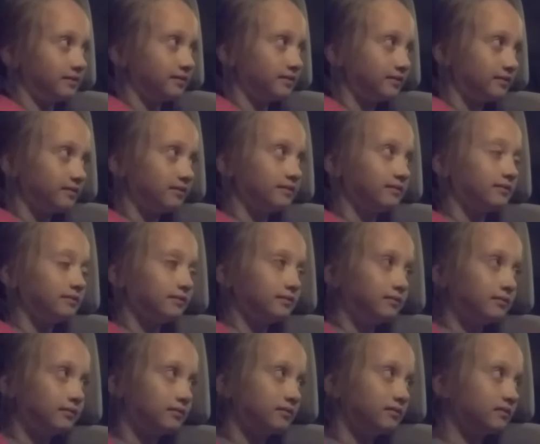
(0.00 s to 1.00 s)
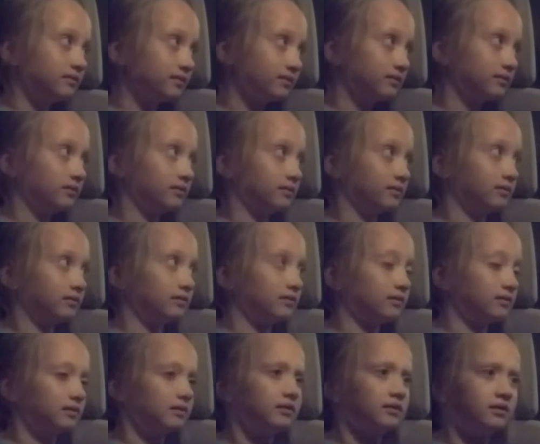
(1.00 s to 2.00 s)

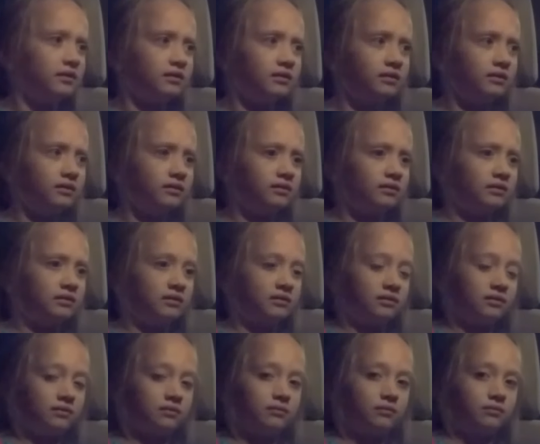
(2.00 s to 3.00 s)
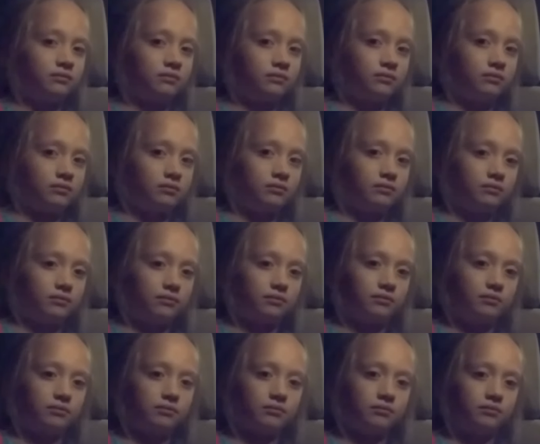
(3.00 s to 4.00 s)

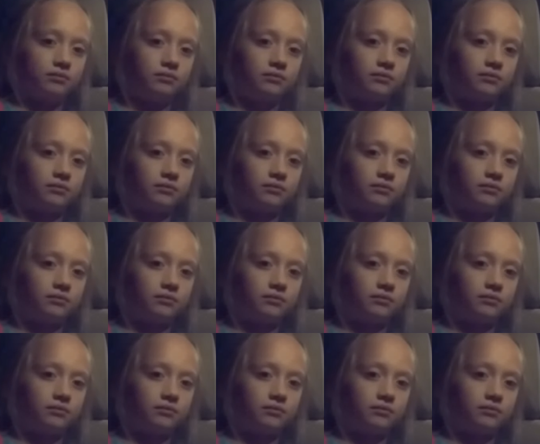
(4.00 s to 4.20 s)
No words are spoken by the person on screen.